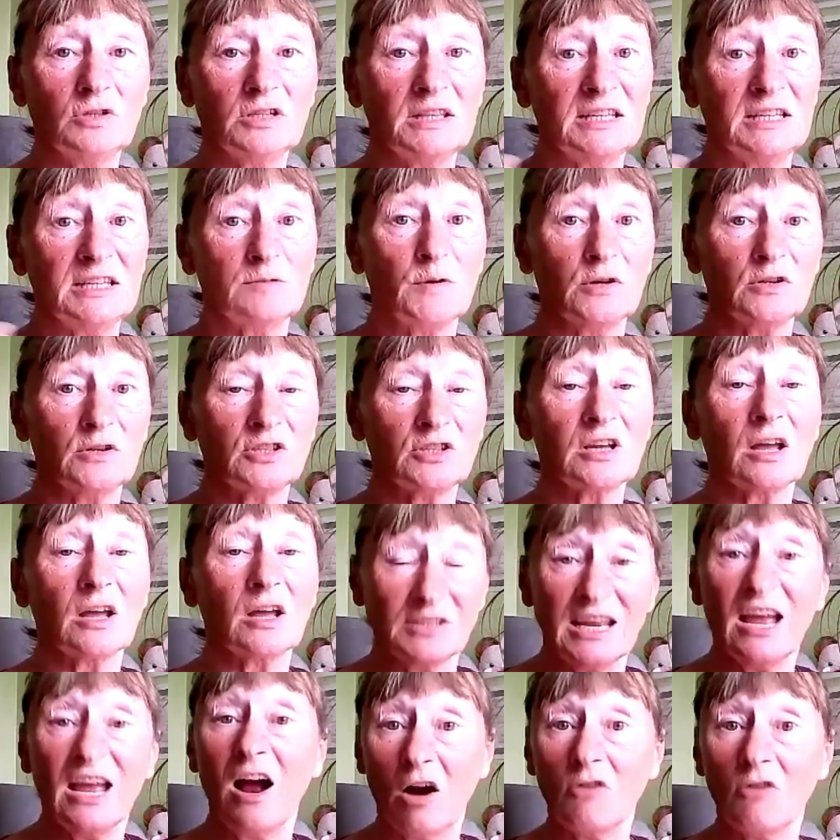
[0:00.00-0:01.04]
And this person goes,
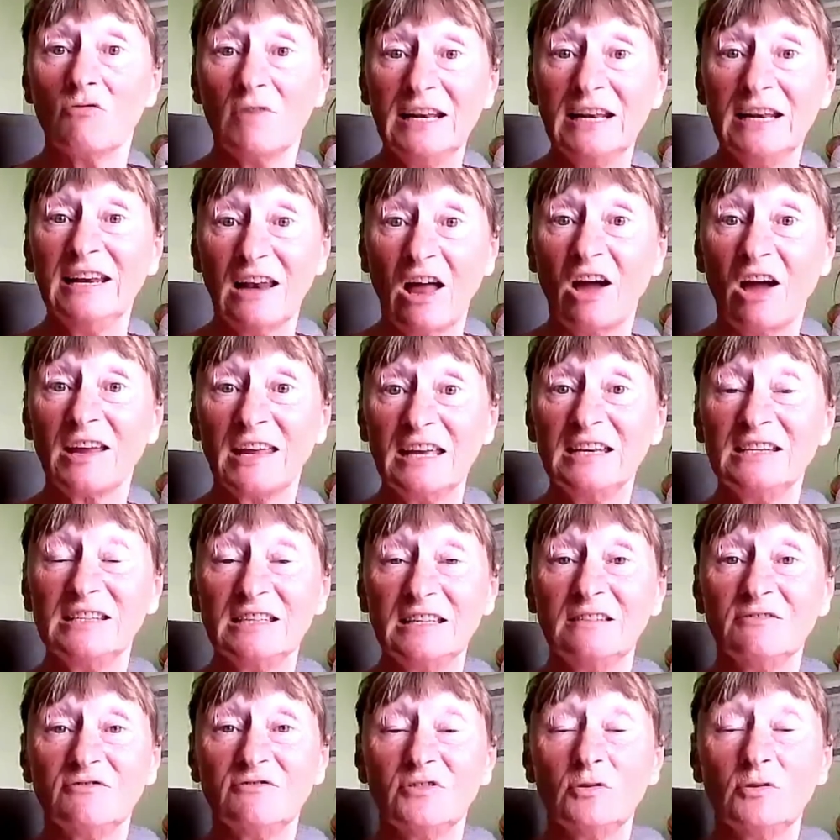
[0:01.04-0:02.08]
yeah, I really like
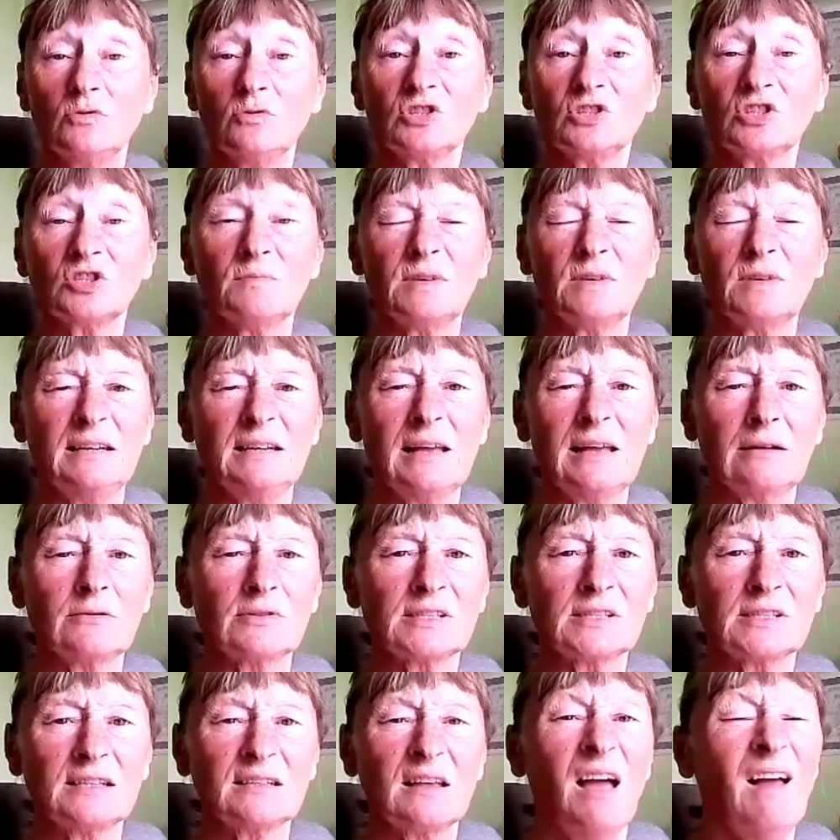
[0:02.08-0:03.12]
Indian food. And somebody
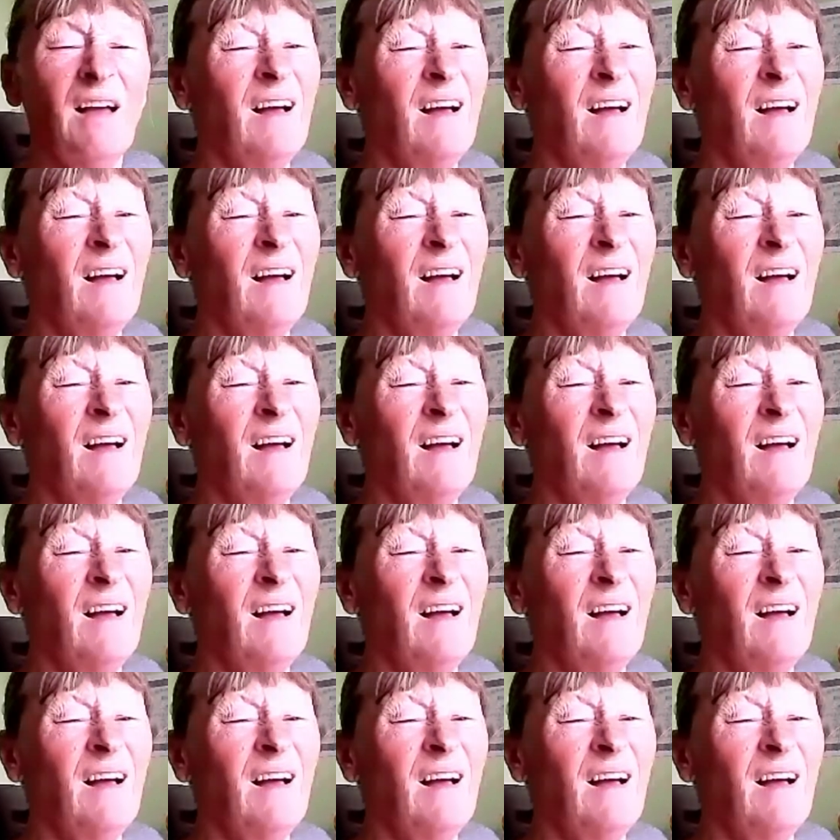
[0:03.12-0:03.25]
else says,